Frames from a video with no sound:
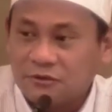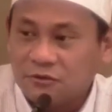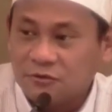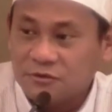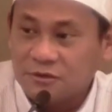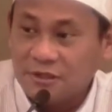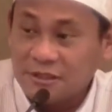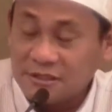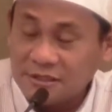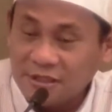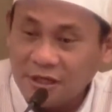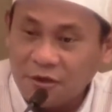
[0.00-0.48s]
So
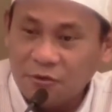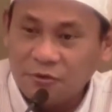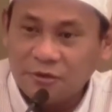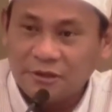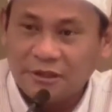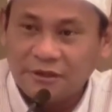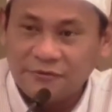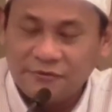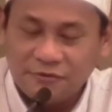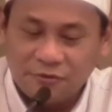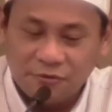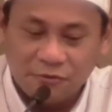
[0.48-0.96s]

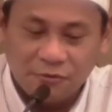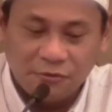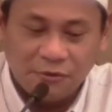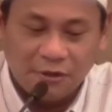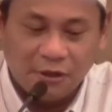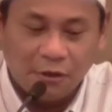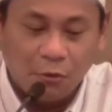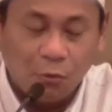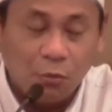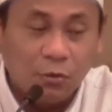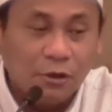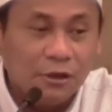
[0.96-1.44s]
Tasawwur gives you
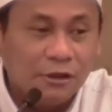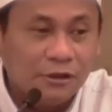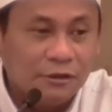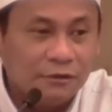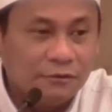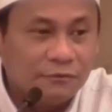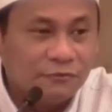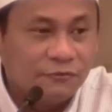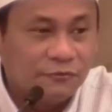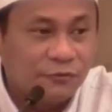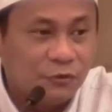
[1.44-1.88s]
a world